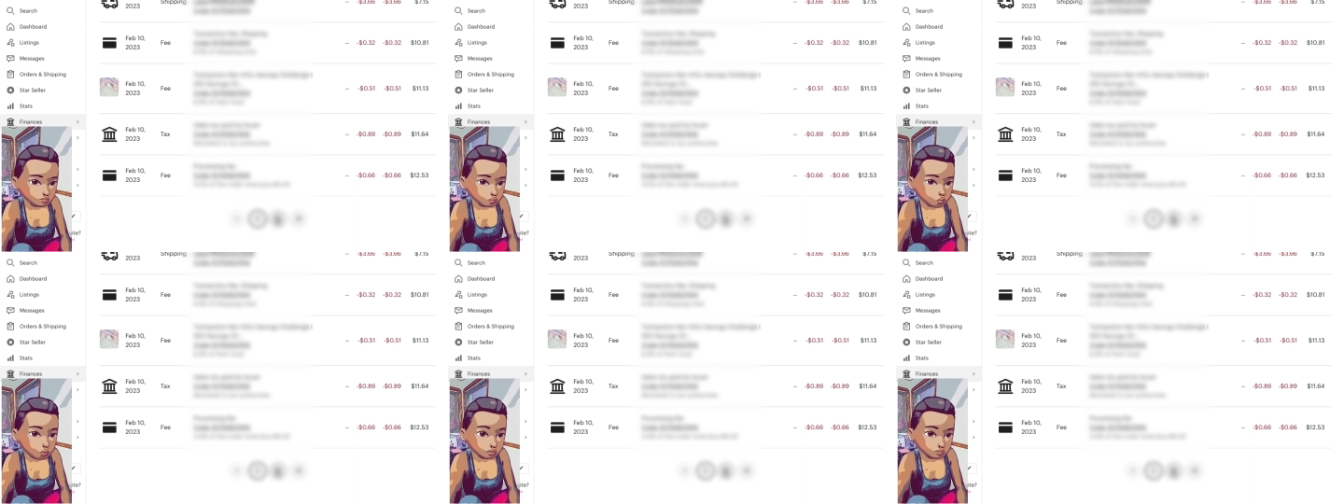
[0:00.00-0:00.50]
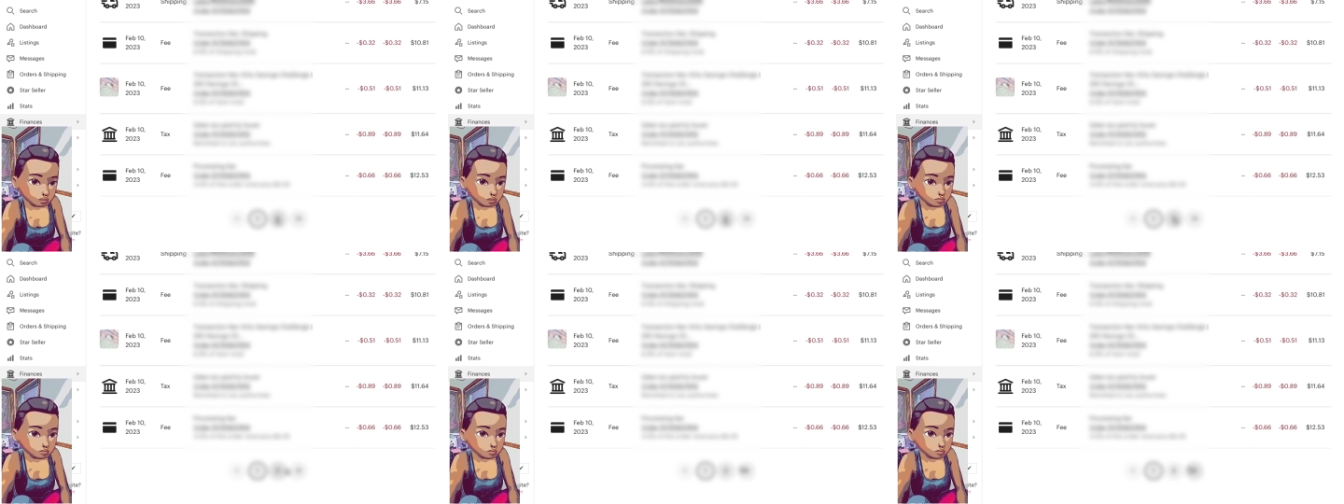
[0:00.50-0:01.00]
One
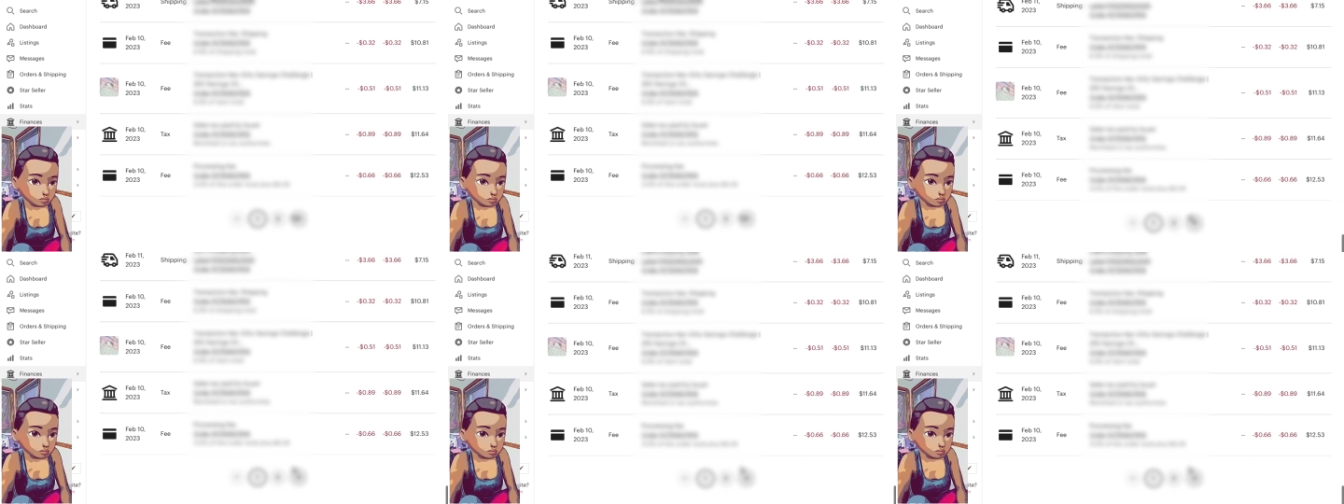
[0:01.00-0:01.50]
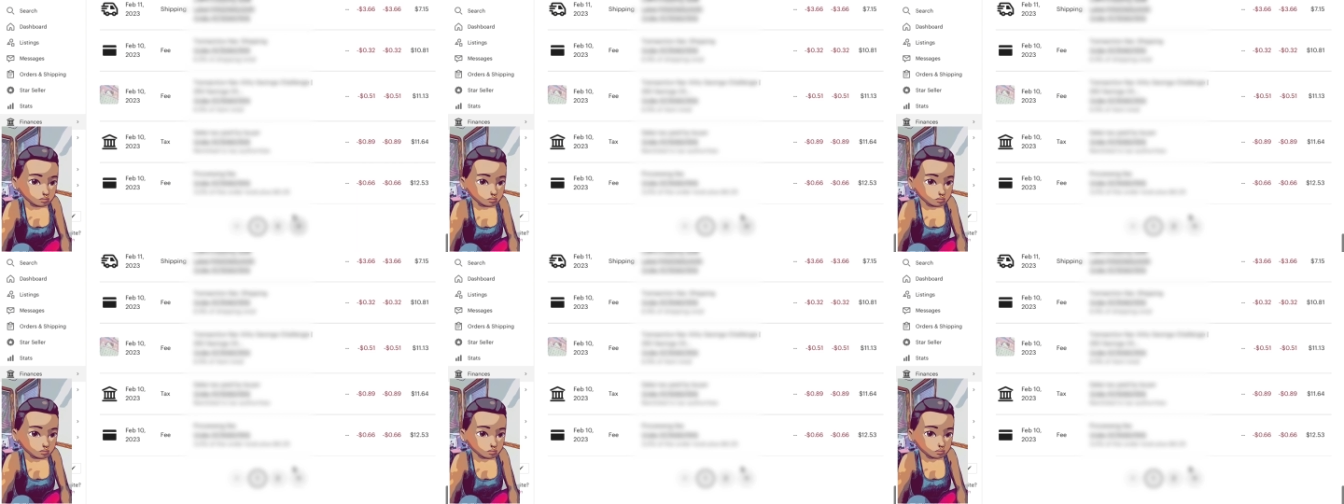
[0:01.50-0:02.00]
person.
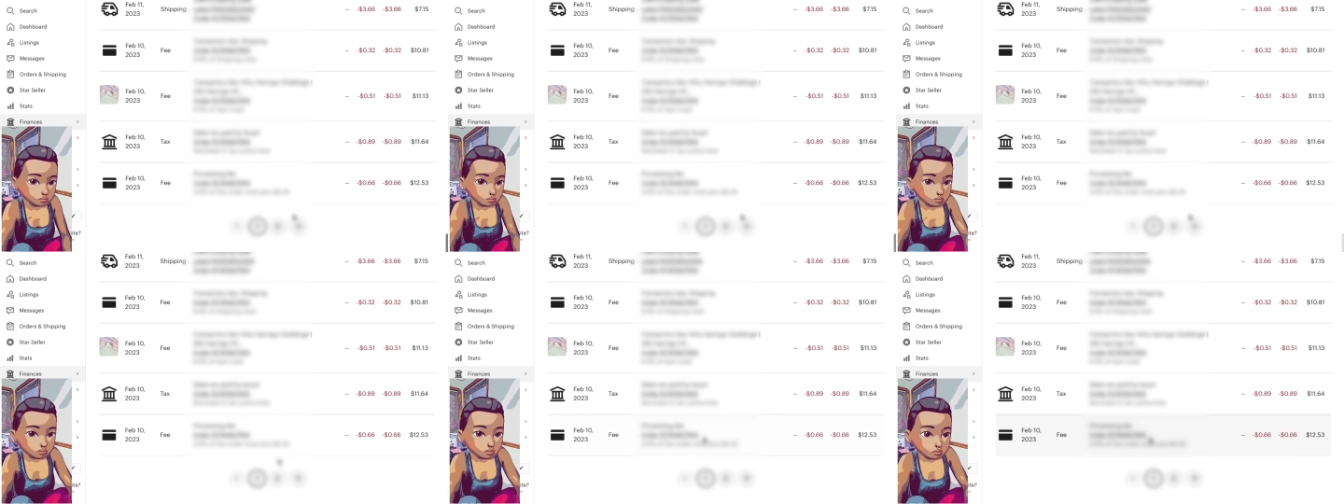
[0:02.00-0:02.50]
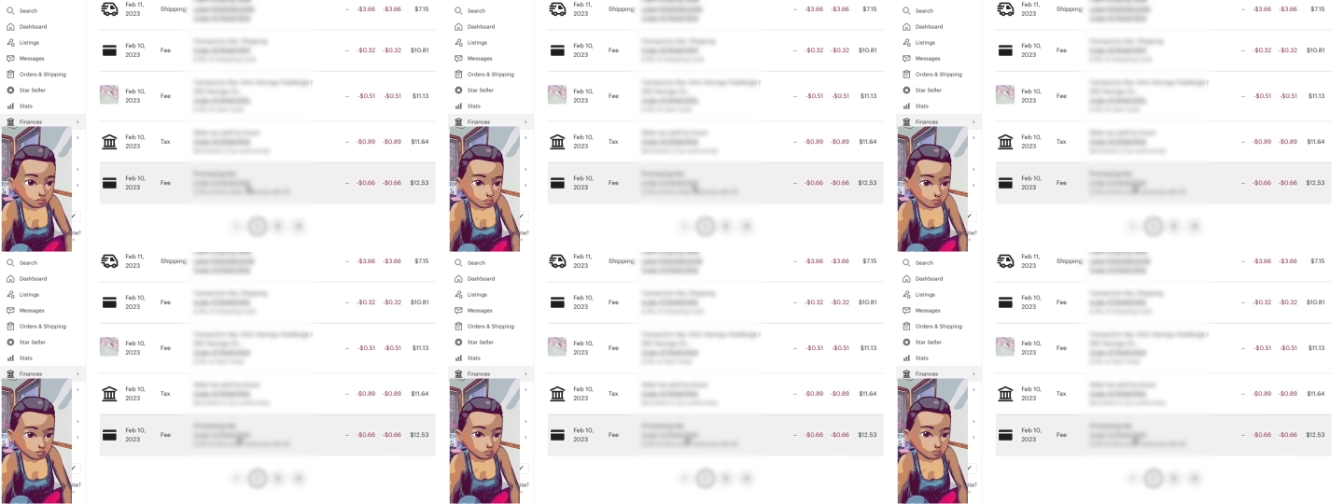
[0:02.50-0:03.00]
So look, this
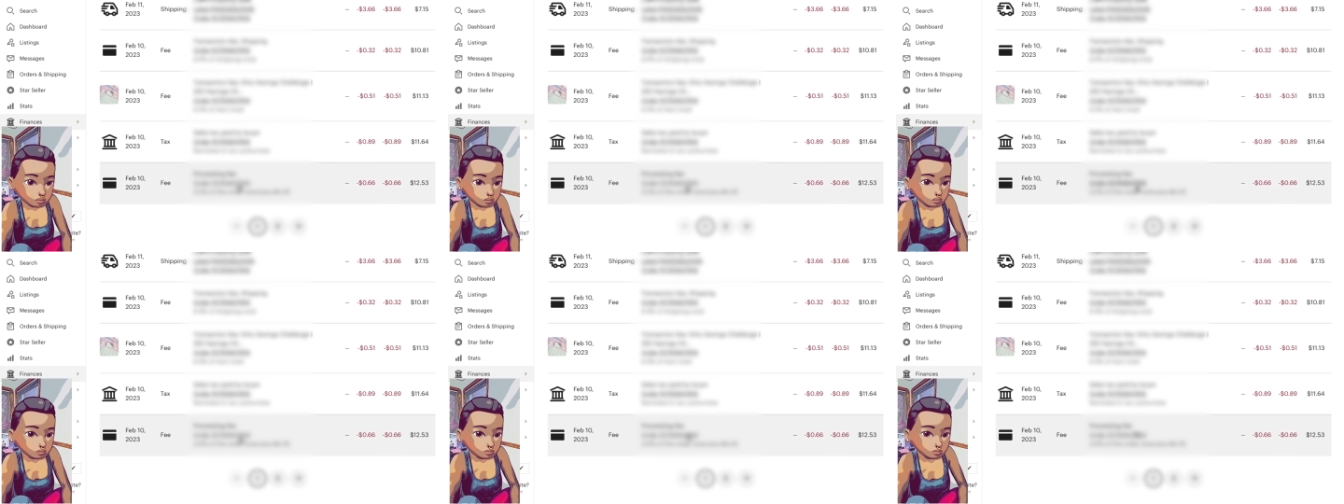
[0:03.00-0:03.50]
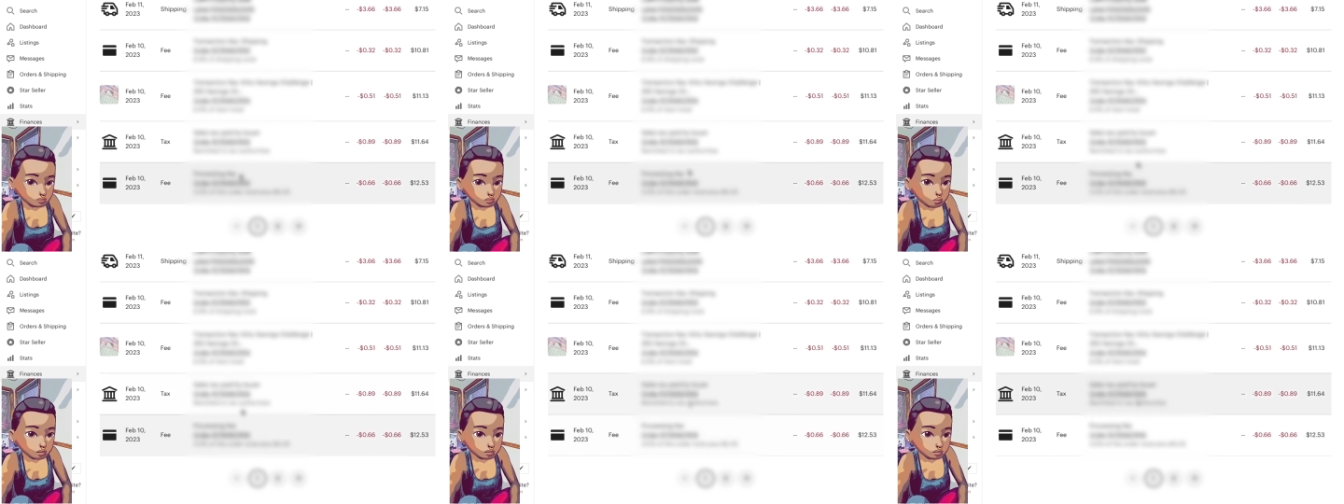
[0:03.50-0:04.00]
right here is
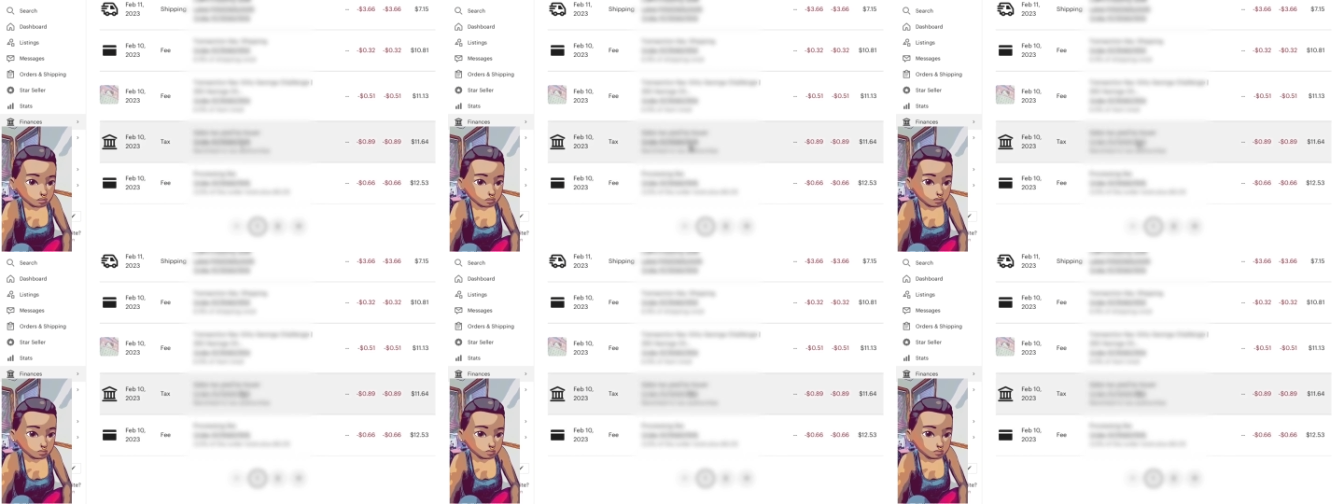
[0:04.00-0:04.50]
one thing.